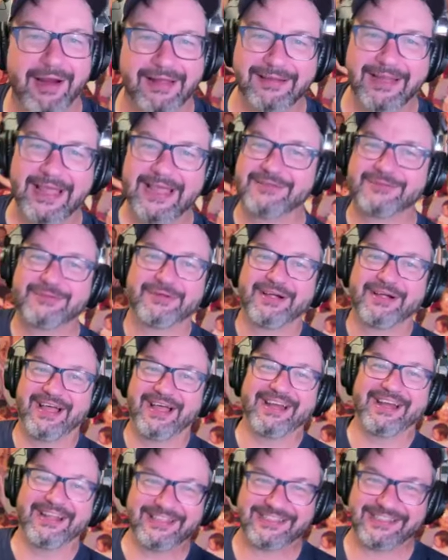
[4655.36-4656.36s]
a laser
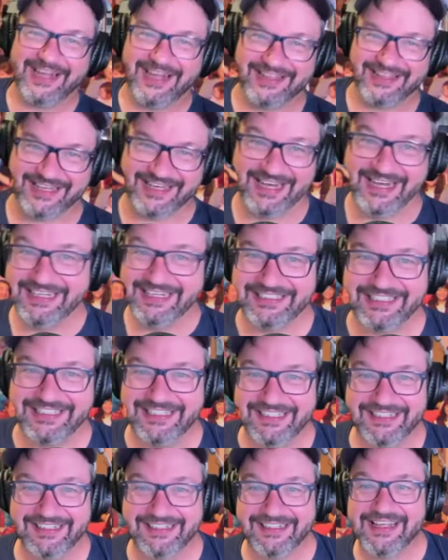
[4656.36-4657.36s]
gun inside the
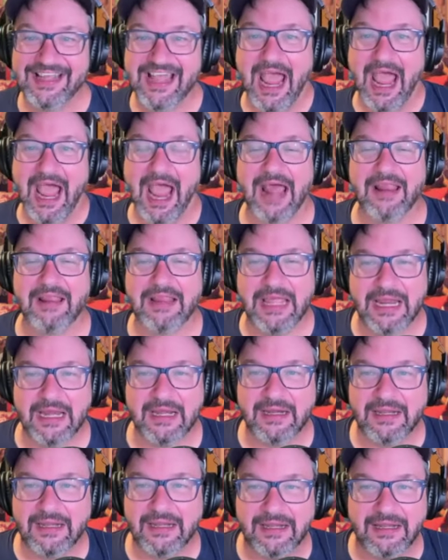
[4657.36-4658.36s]
kitchen, yep. and
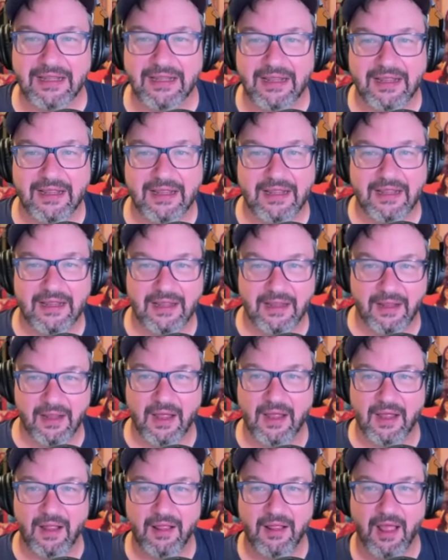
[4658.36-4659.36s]
then
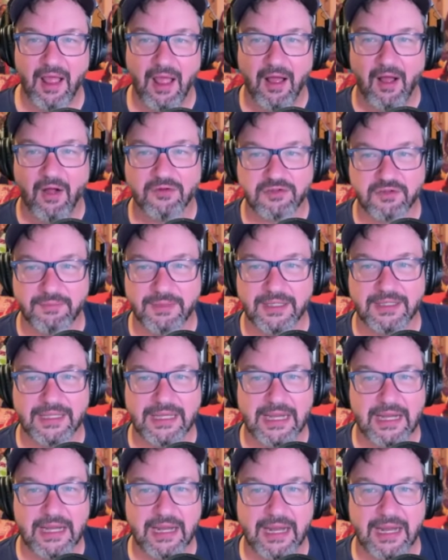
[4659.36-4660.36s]

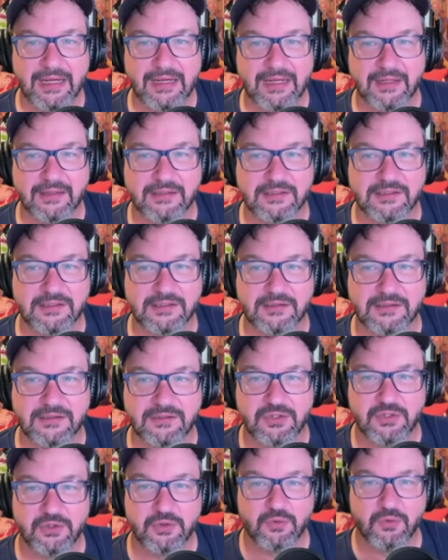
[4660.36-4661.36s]
ultimately it gets
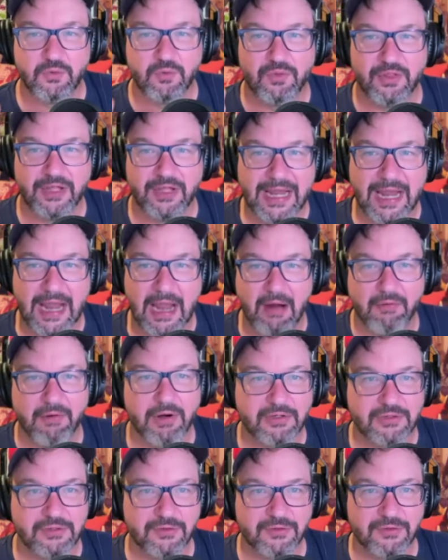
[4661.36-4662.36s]
to the
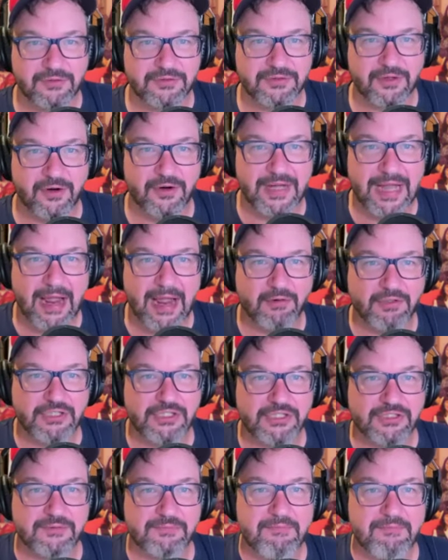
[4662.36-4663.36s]
characters are now
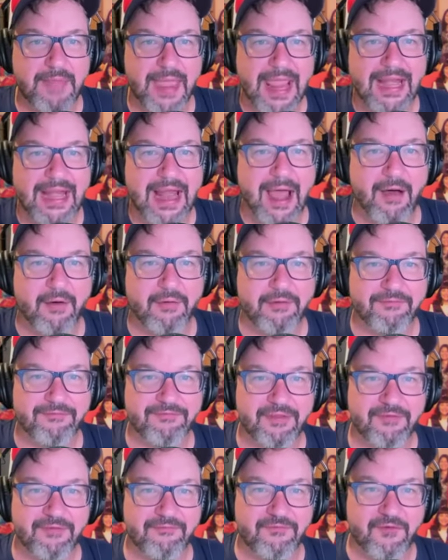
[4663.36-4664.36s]
just made out
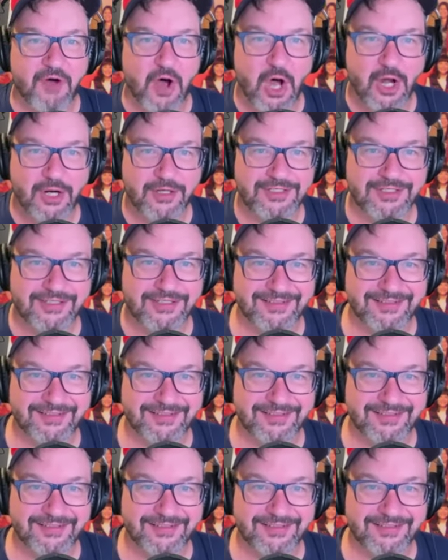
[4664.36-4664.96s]
of the font.